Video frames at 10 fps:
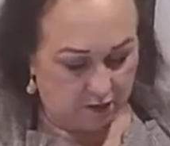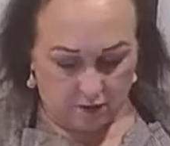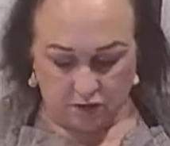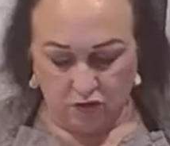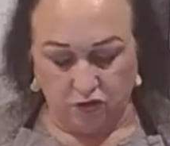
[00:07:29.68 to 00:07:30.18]

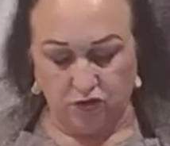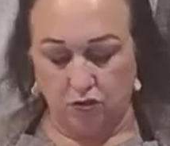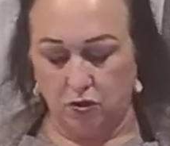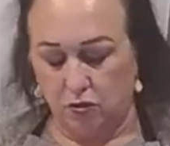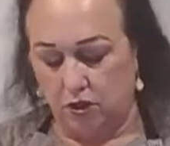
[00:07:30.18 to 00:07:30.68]
just to
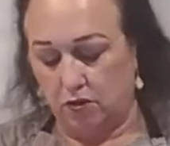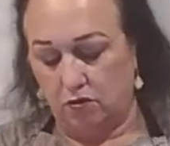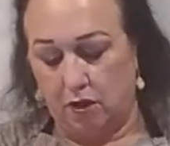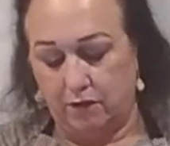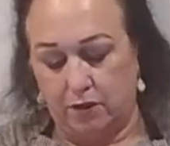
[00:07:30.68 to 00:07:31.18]
show you. You can do
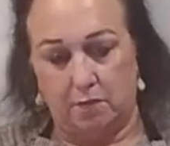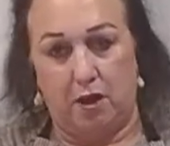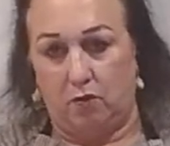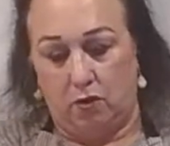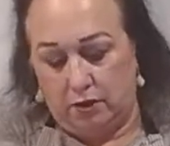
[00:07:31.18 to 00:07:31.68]
however you
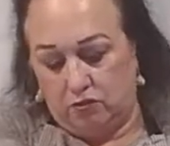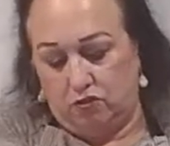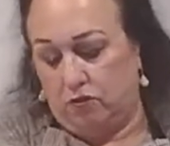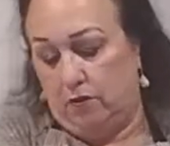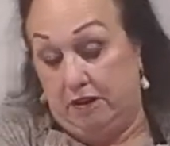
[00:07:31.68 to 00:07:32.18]
want, 1,
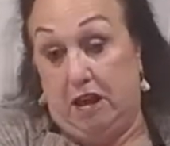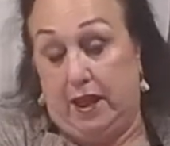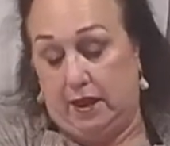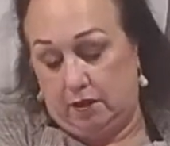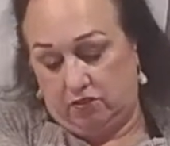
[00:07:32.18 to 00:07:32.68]
2, or
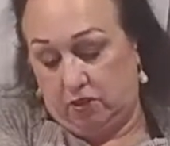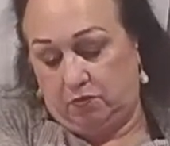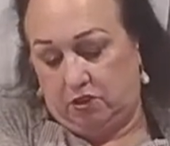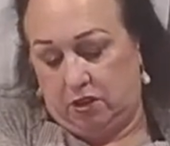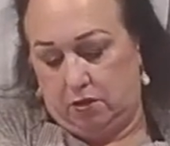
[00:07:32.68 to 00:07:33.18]
none. It's up
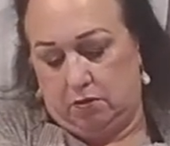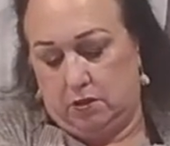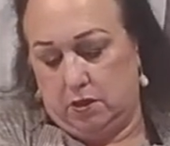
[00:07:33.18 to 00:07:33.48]
to you.